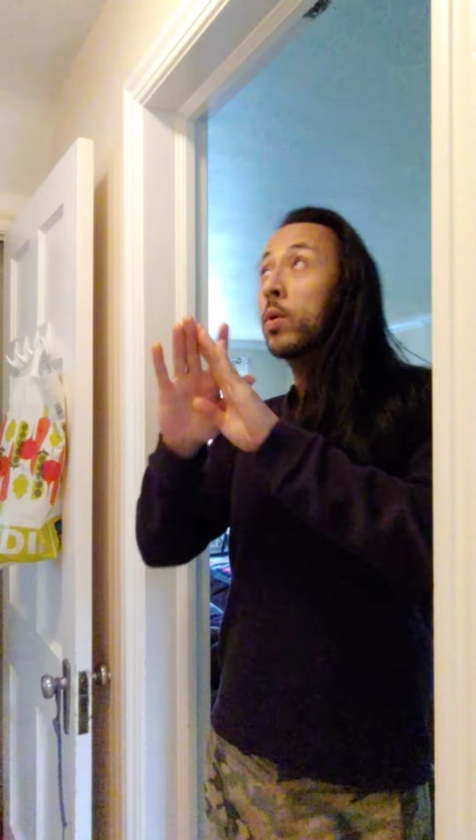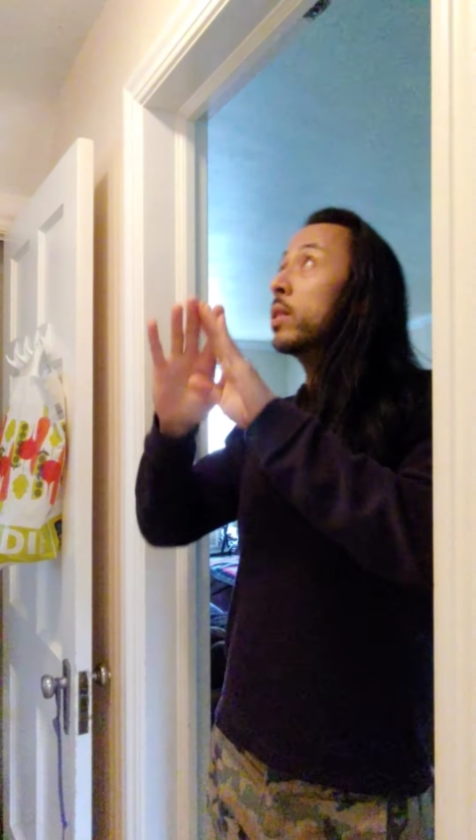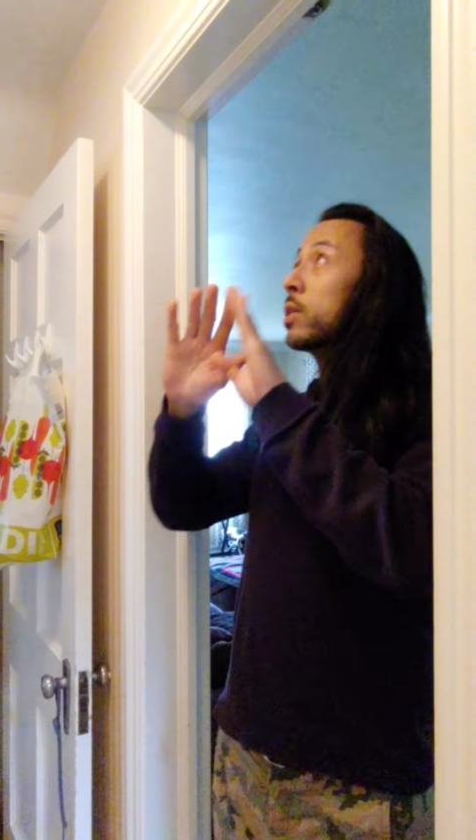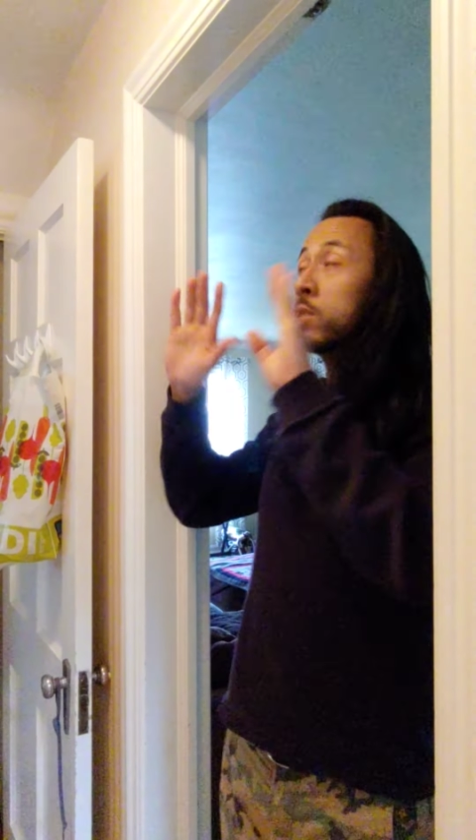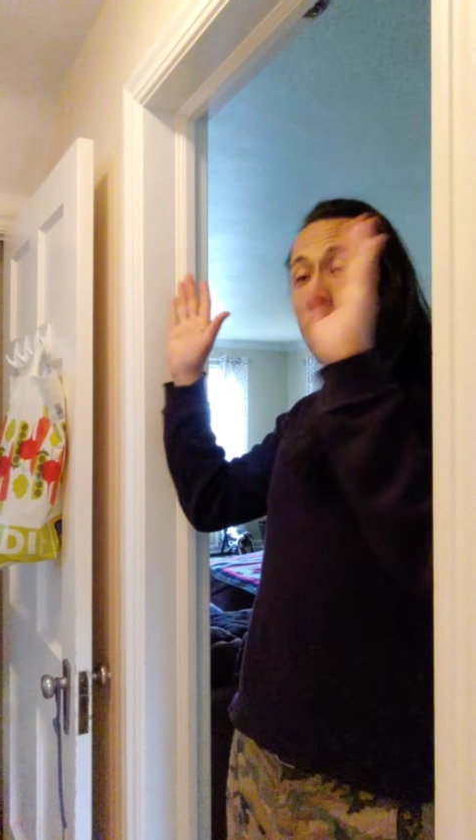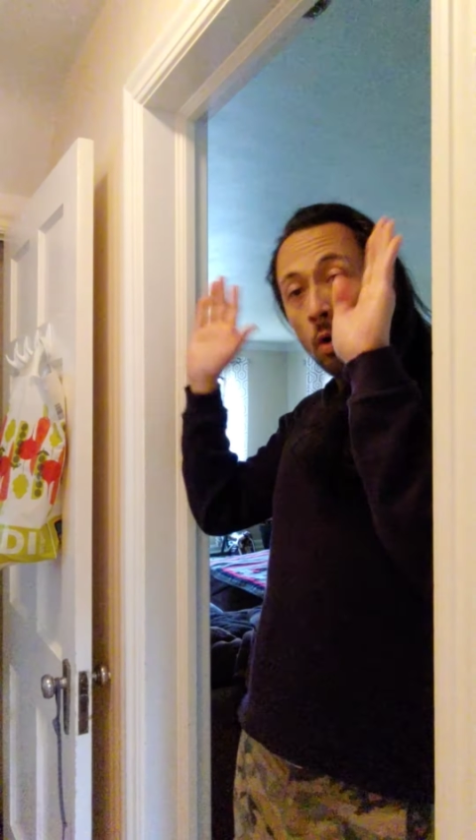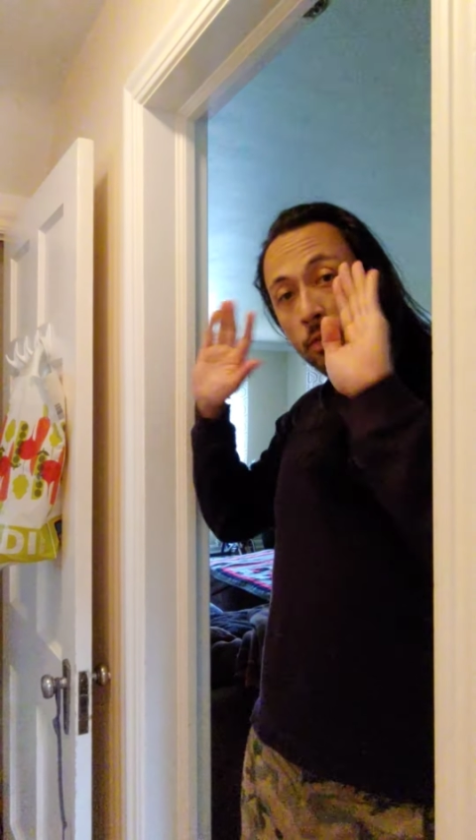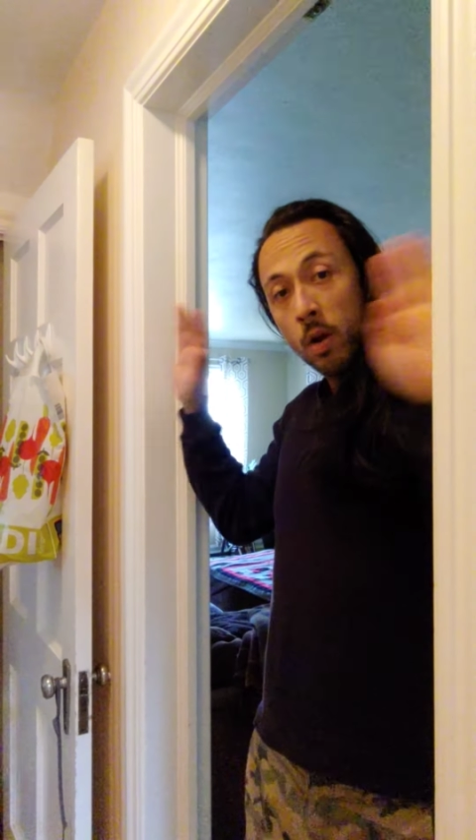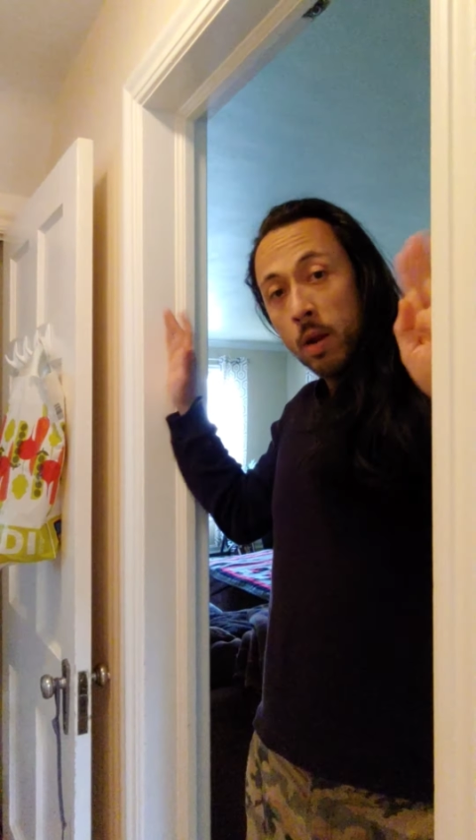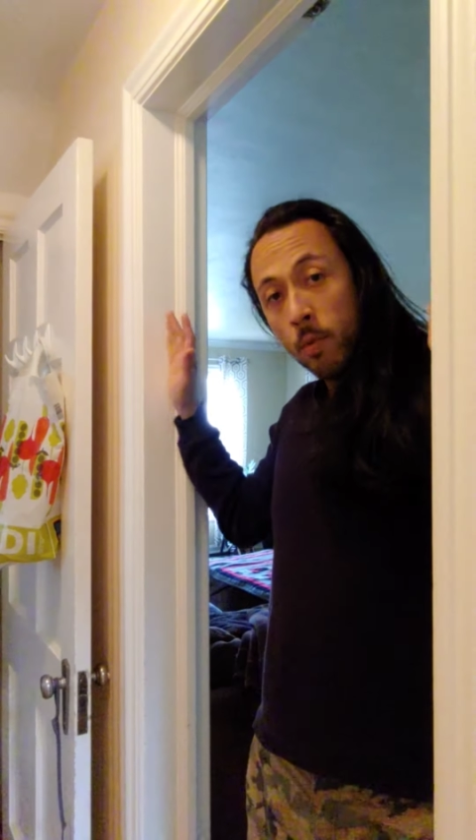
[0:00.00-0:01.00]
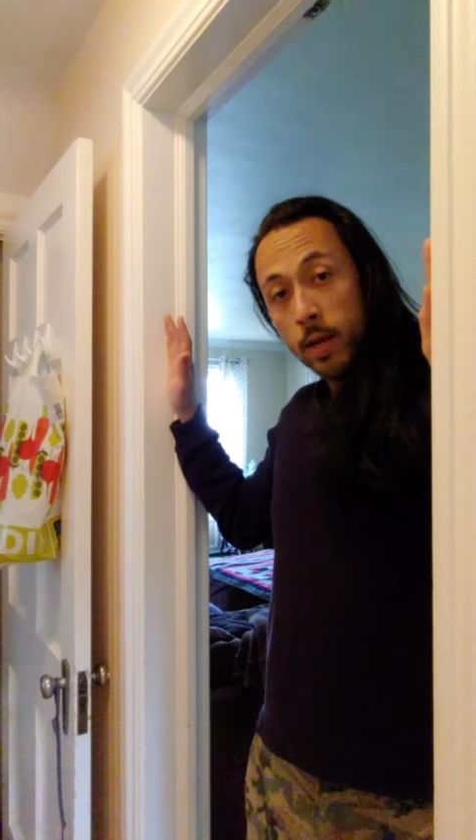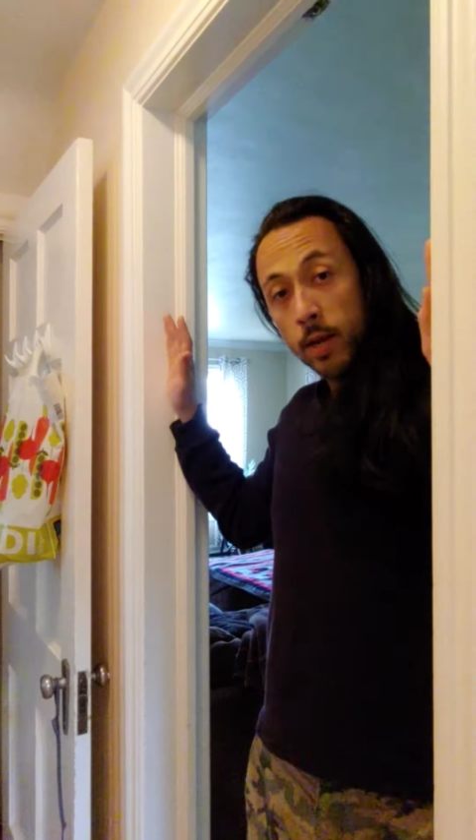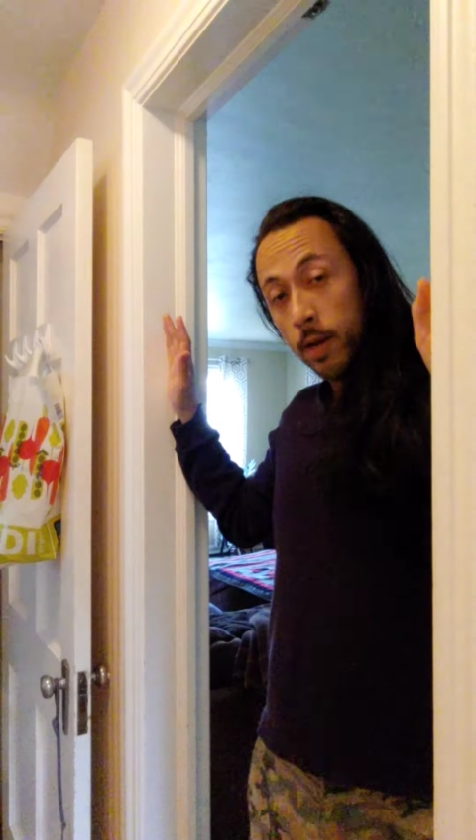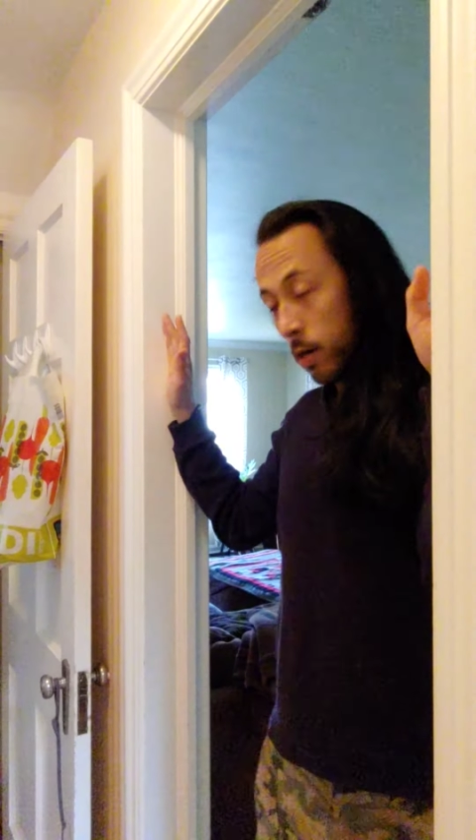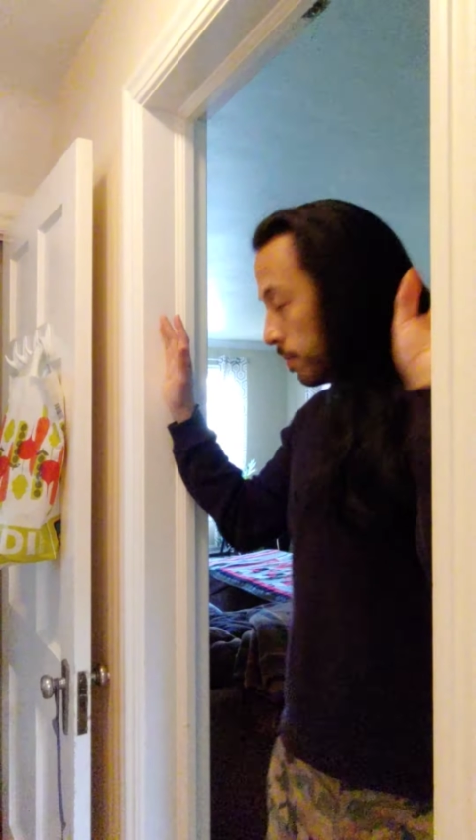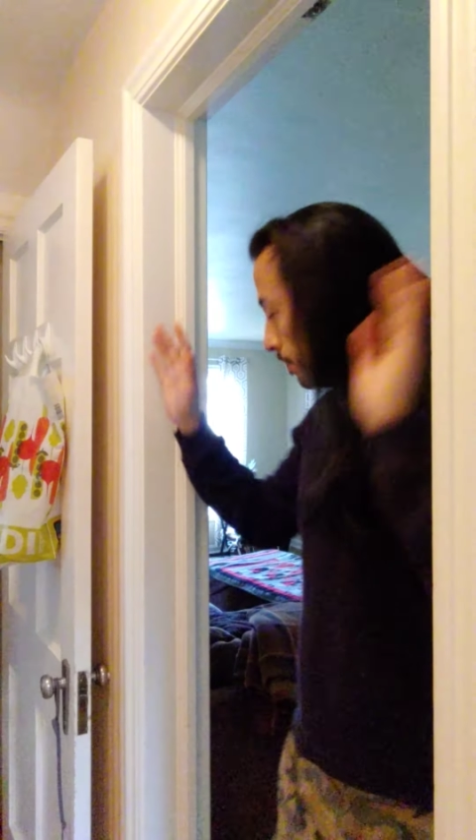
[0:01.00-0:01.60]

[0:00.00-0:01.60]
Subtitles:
this door frame right here,